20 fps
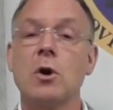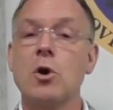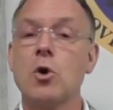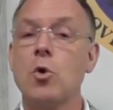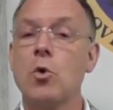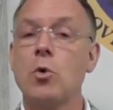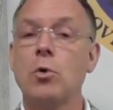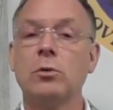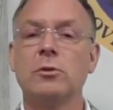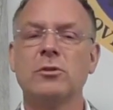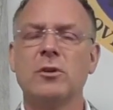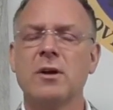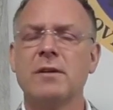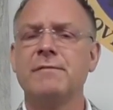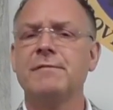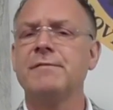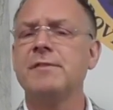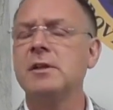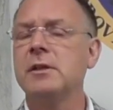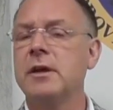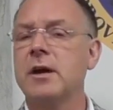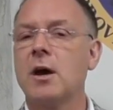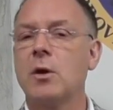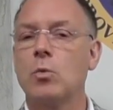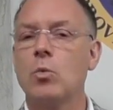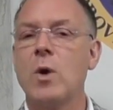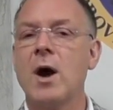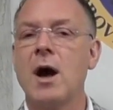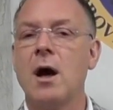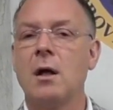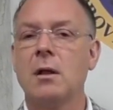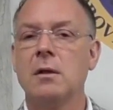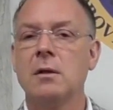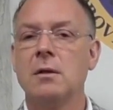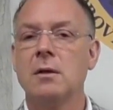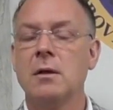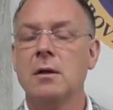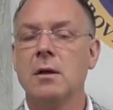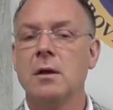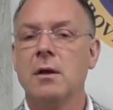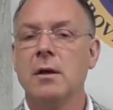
or cold, or feeling unwell.